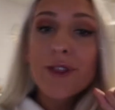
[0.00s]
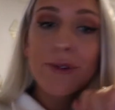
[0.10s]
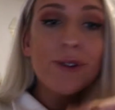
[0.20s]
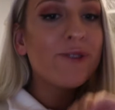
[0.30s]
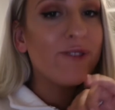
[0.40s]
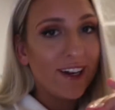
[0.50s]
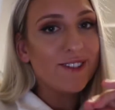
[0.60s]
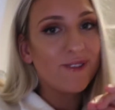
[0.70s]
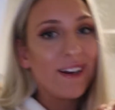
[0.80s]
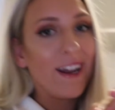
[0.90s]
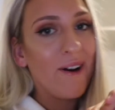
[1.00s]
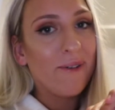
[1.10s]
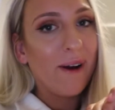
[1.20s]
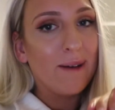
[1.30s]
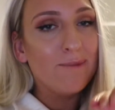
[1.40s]
through a phase right now
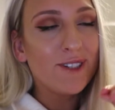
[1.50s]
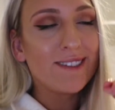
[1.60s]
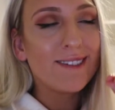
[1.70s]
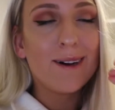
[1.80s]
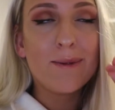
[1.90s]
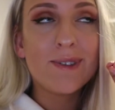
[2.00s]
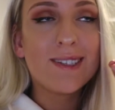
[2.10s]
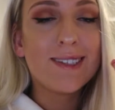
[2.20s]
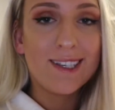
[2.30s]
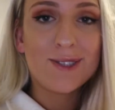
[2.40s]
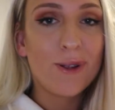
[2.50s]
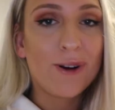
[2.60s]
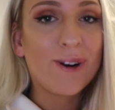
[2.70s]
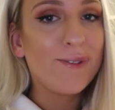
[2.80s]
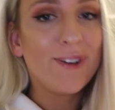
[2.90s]
where I'm just obsessed with
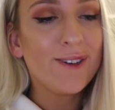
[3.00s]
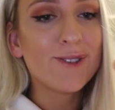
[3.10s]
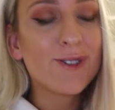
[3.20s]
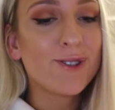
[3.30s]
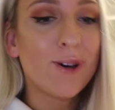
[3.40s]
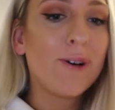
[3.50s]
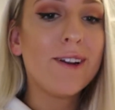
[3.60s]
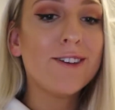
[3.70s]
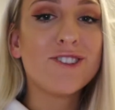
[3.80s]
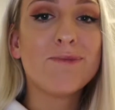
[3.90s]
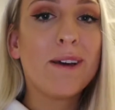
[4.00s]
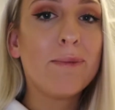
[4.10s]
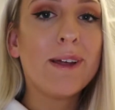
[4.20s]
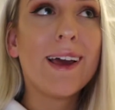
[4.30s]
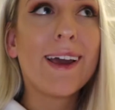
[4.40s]
her. Her videos are so good and just make
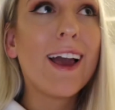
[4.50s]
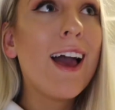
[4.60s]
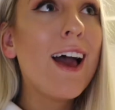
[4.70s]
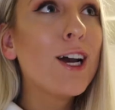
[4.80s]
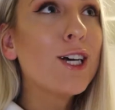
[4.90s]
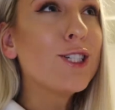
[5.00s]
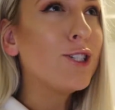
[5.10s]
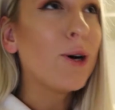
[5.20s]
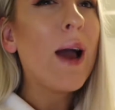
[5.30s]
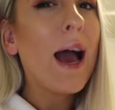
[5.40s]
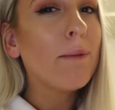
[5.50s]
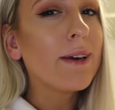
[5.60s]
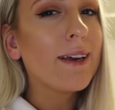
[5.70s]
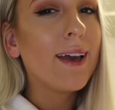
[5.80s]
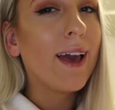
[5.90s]
me like so
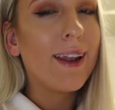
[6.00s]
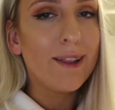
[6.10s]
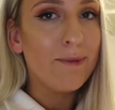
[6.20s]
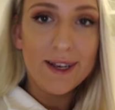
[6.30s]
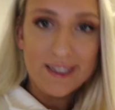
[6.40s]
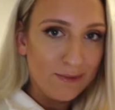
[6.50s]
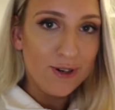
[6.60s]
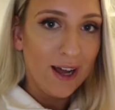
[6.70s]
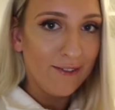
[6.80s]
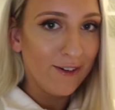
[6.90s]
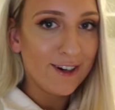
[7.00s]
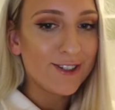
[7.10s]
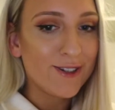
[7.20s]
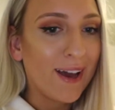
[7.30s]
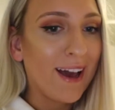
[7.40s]
happy and in the best mood ever.
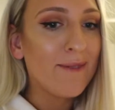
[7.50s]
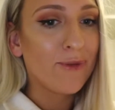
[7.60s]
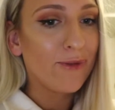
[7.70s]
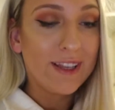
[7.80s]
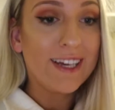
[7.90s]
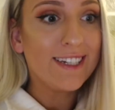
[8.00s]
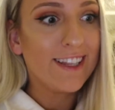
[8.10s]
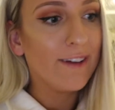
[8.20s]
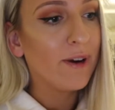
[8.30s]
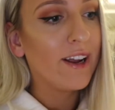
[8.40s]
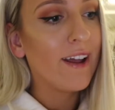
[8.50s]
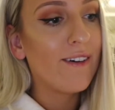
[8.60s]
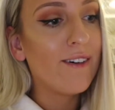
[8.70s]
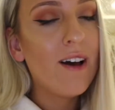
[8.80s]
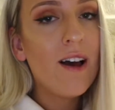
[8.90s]
So yeah, I'm really into them right
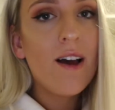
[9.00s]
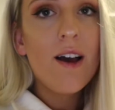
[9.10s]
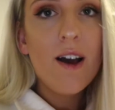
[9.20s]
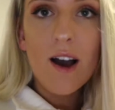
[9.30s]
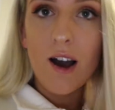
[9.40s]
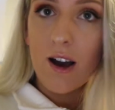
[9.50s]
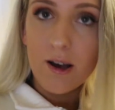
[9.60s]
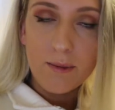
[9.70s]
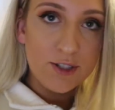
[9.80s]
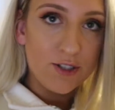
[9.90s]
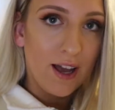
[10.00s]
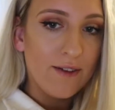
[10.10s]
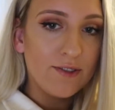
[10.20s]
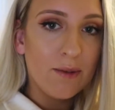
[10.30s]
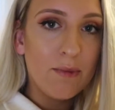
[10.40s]
now. So yeah,
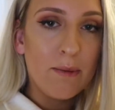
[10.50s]
I've done my